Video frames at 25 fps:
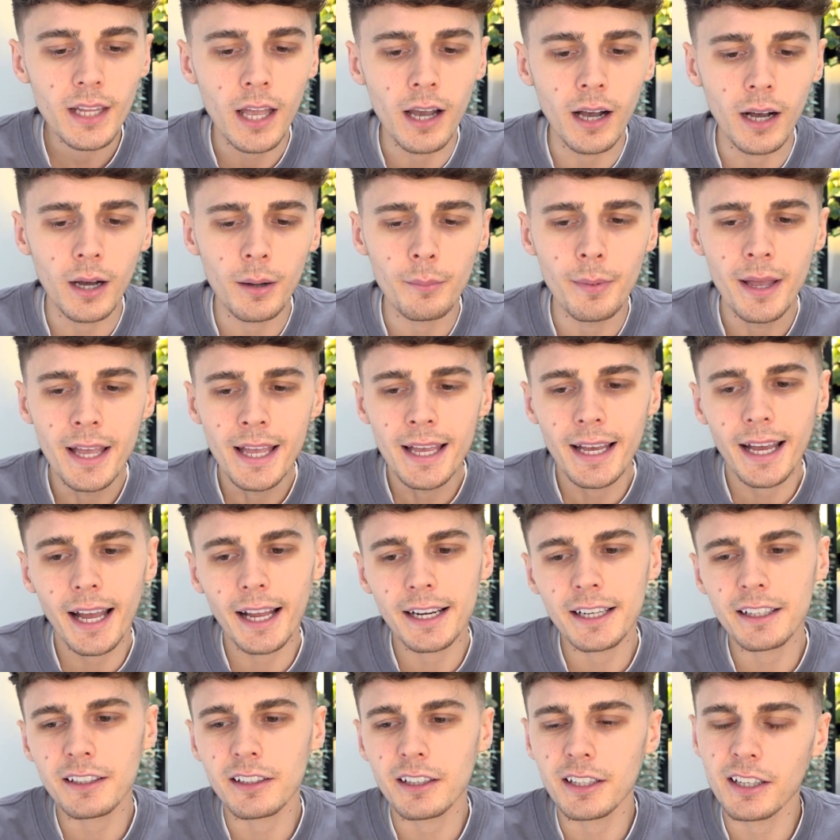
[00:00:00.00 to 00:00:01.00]

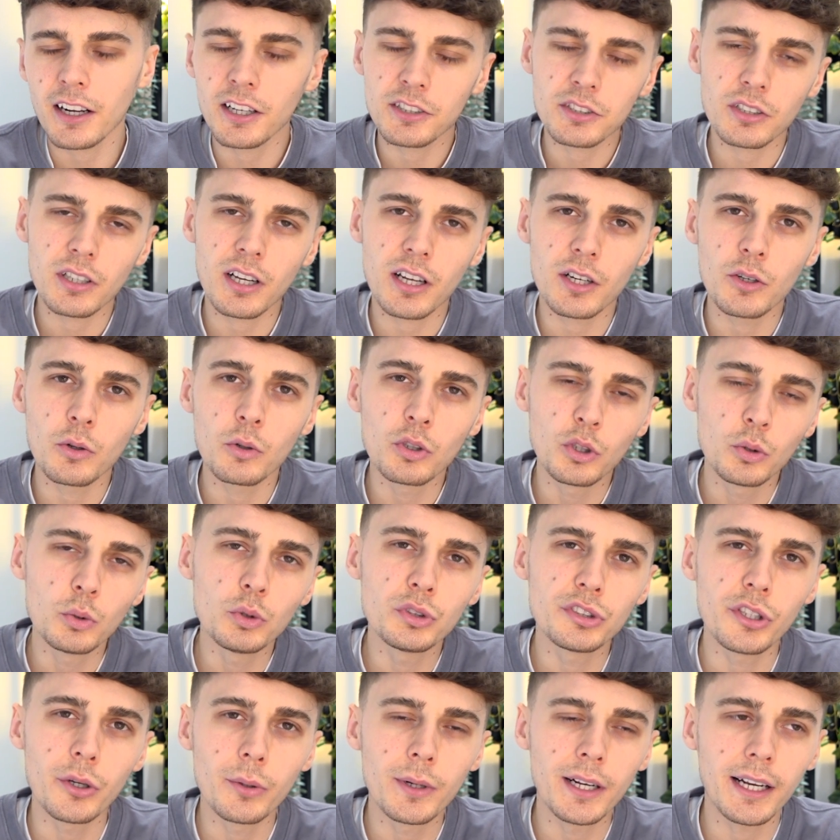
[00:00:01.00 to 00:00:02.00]
I'd
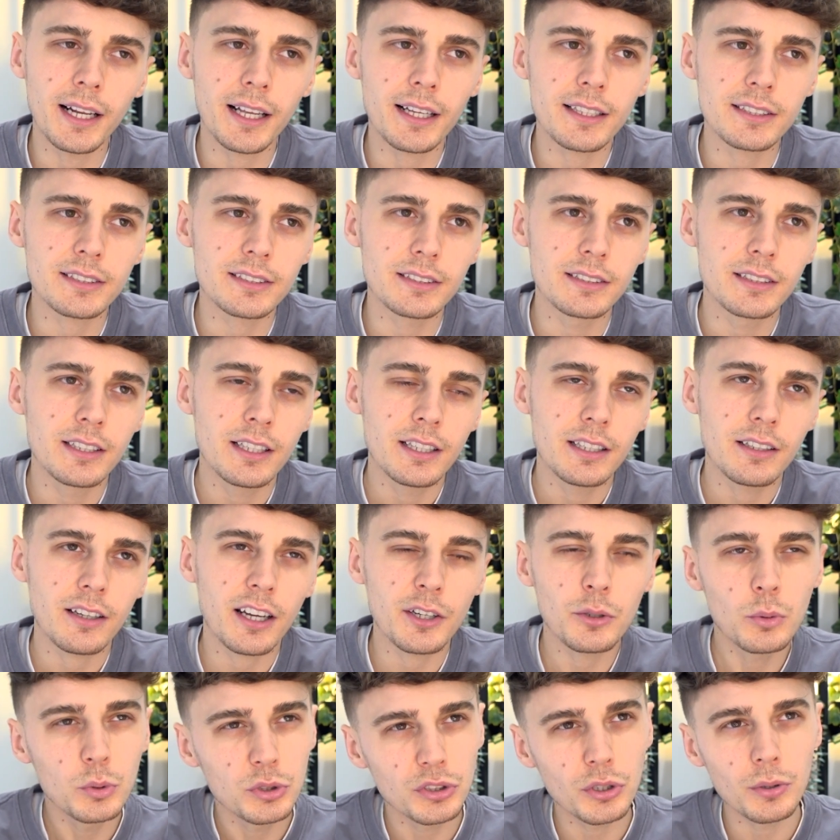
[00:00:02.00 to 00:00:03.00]
also class
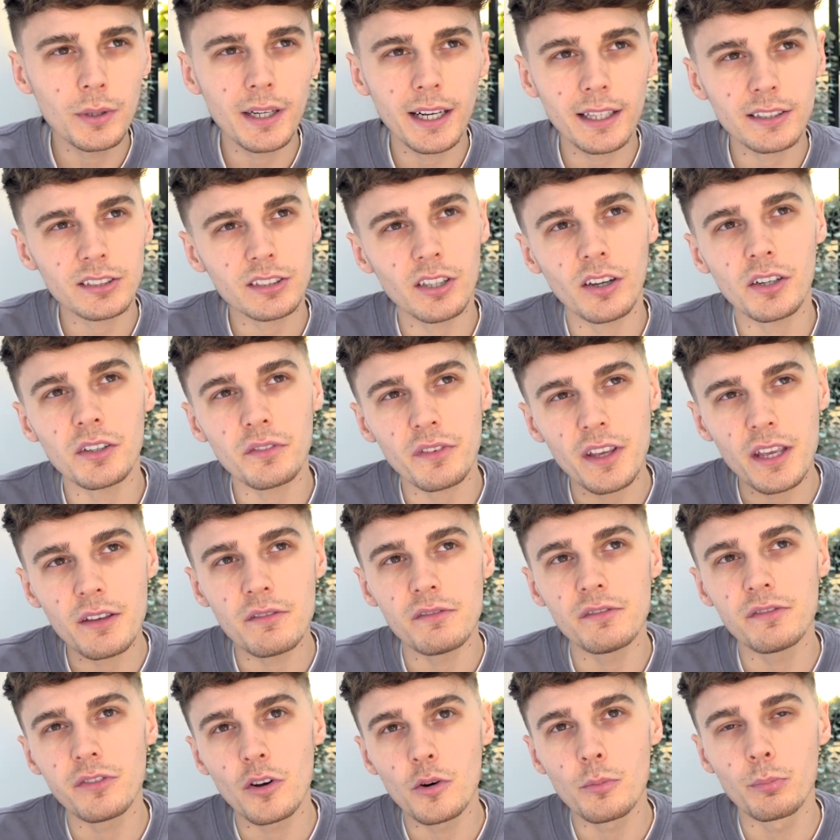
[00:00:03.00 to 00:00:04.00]
kind of
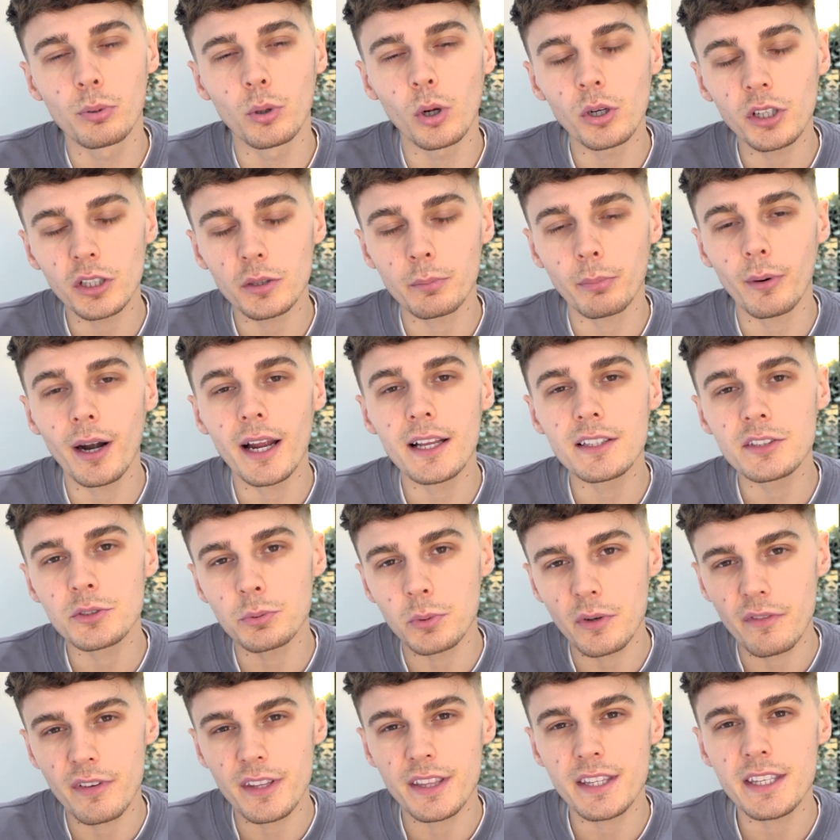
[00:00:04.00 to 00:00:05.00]
info product brands
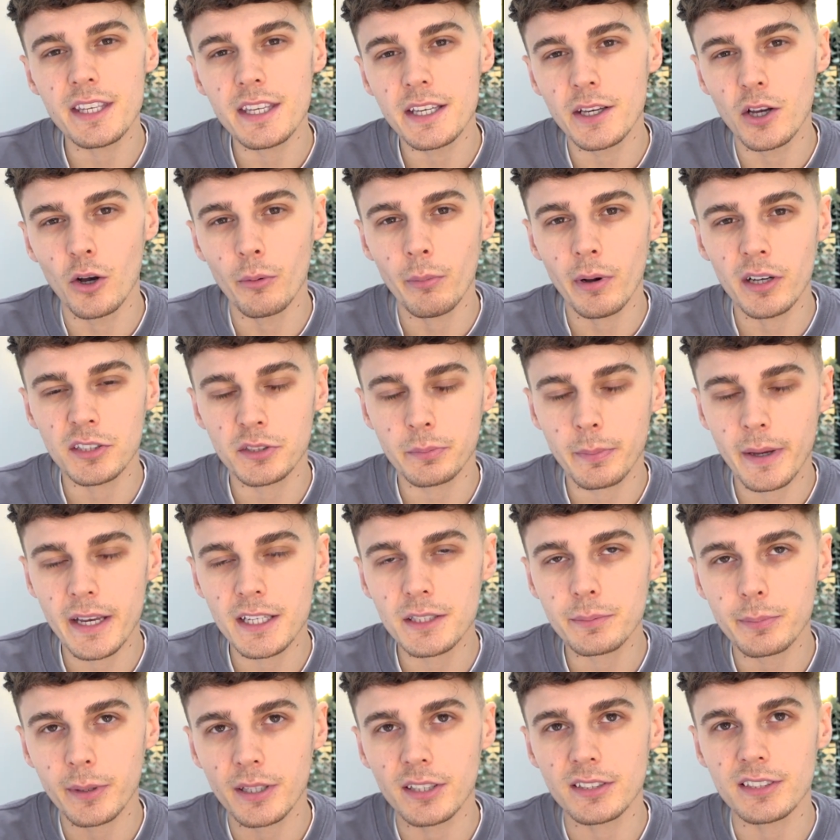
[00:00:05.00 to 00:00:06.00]
within the e-commerce
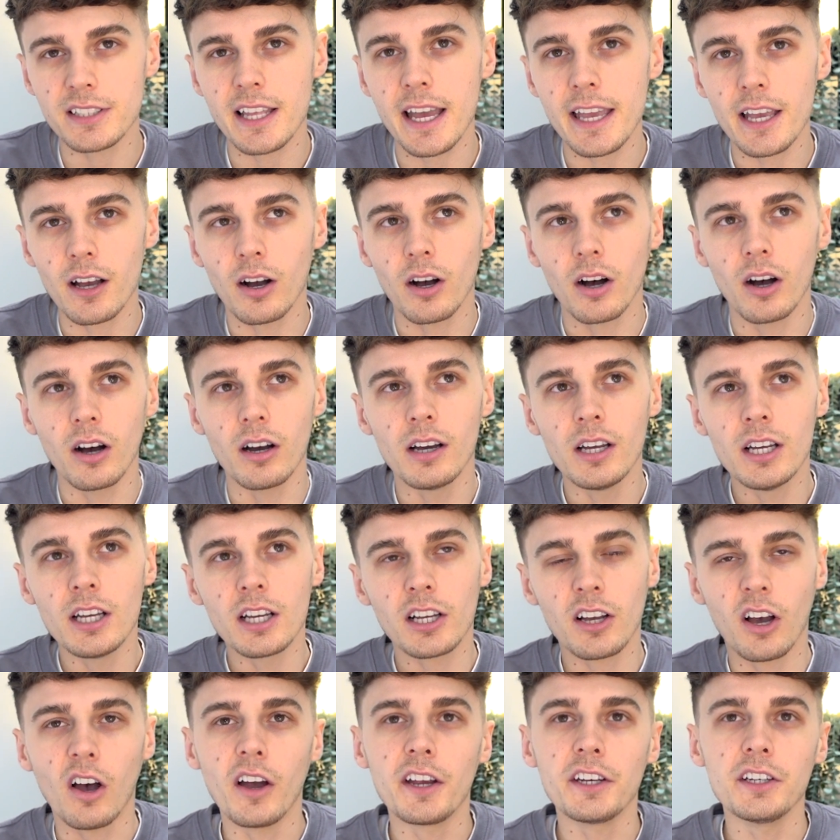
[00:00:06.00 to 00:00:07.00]
space, because they are
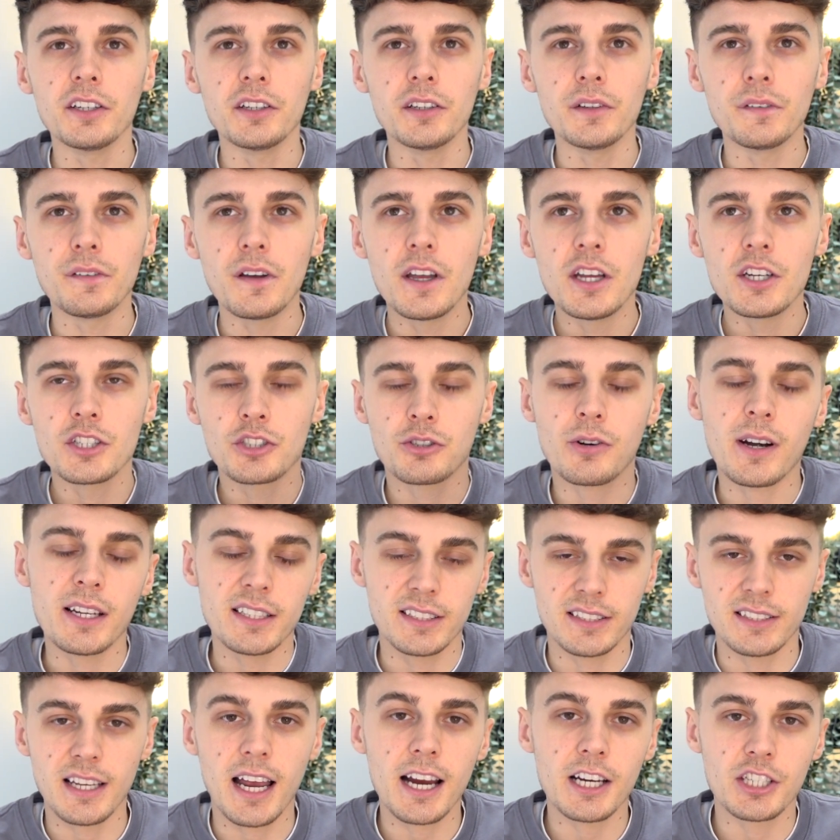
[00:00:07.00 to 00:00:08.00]
kind of
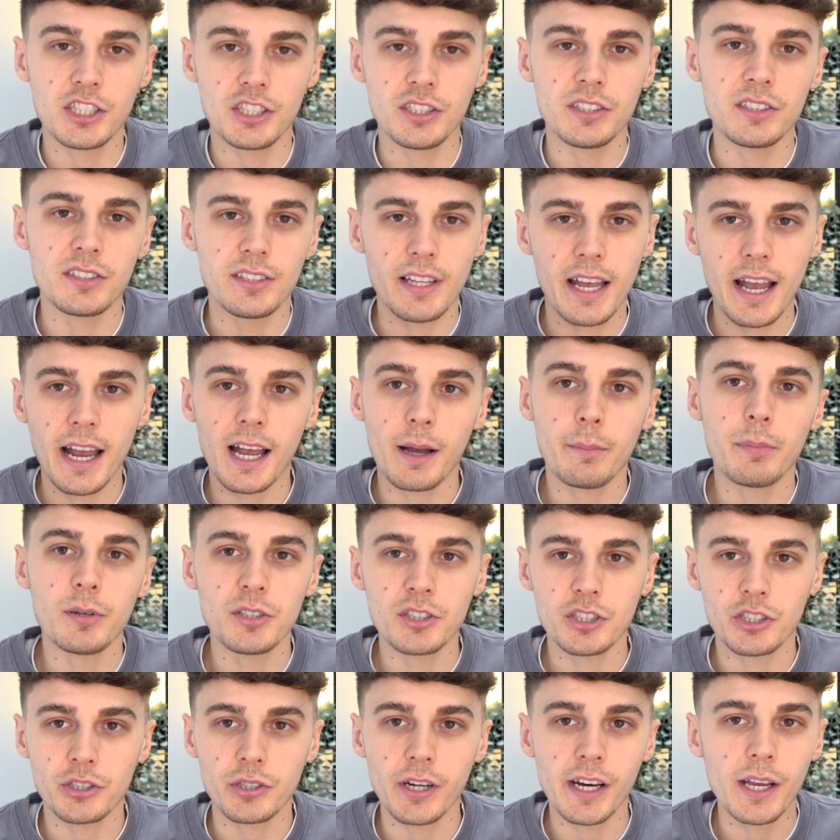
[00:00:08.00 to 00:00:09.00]
transactions that happen
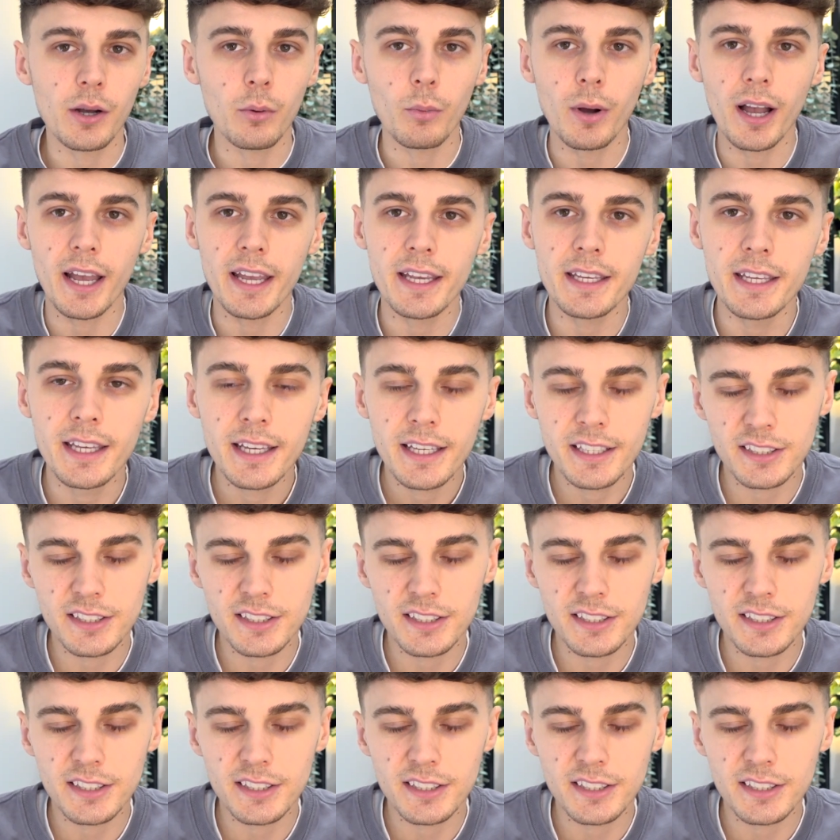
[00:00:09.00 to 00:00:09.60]
straight away.